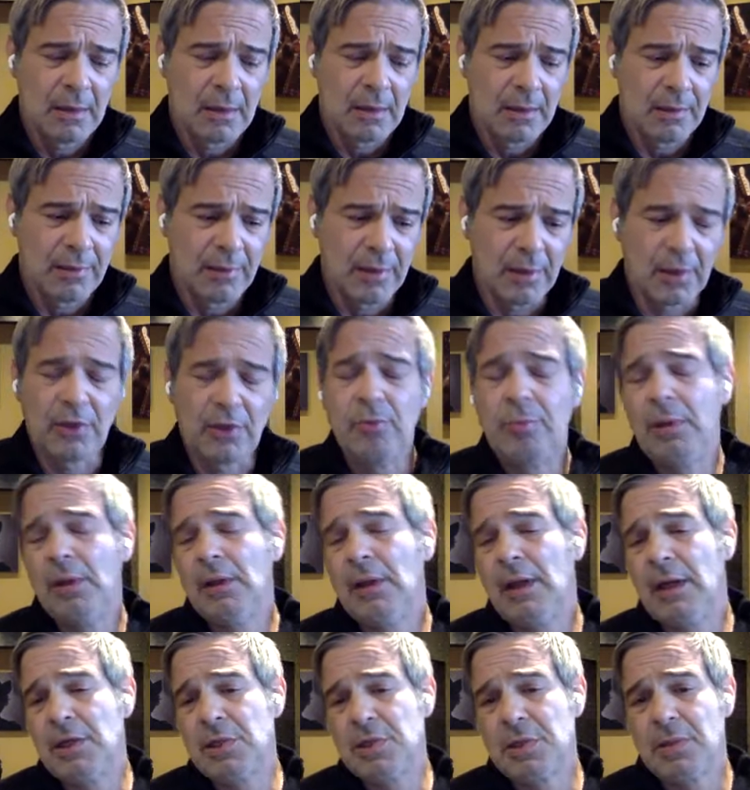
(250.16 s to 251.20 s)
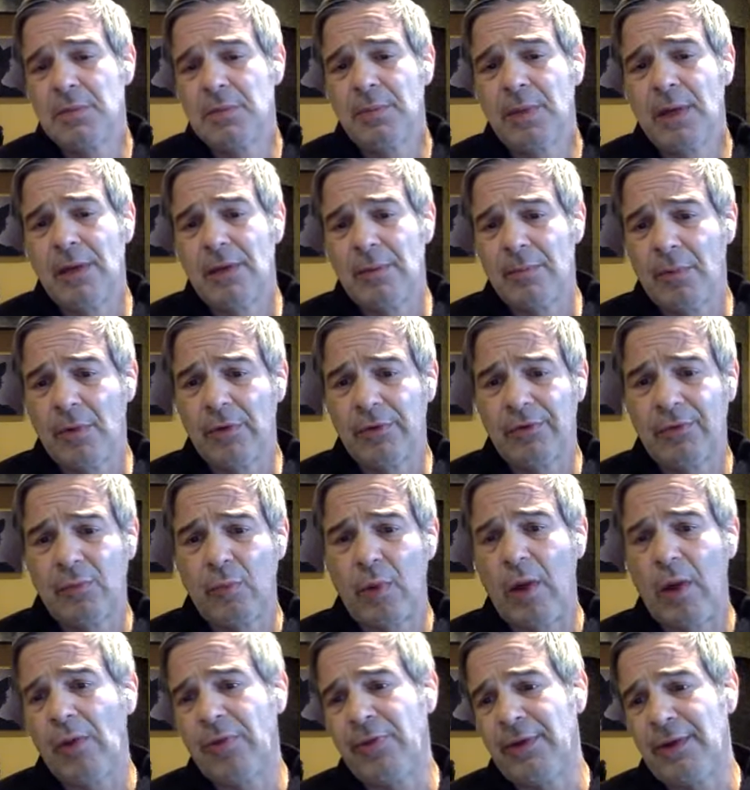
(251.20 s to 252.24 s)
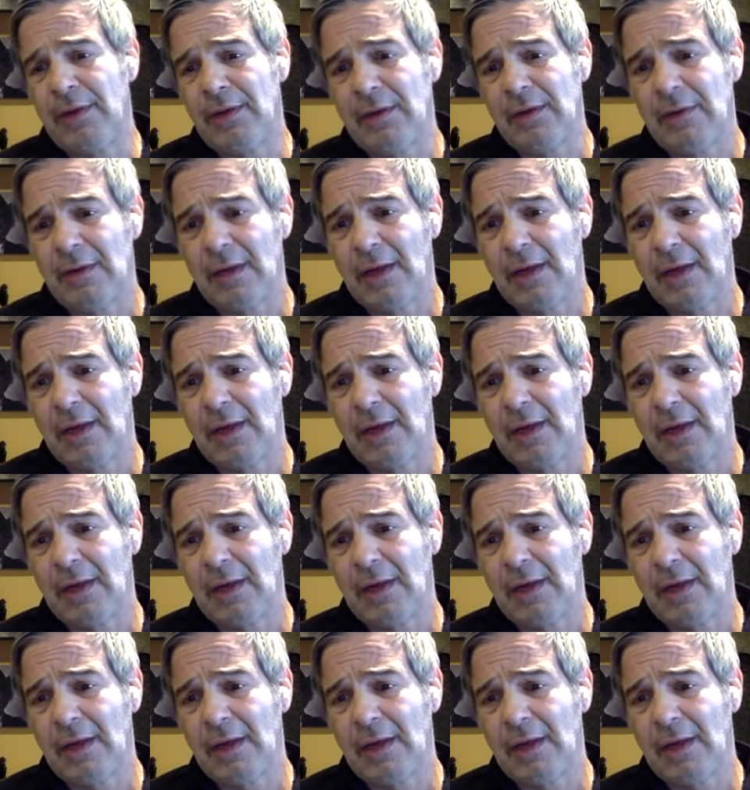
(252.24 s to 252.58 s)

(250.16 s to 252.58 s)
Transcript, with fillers: uh, the accumulation by the most wealthy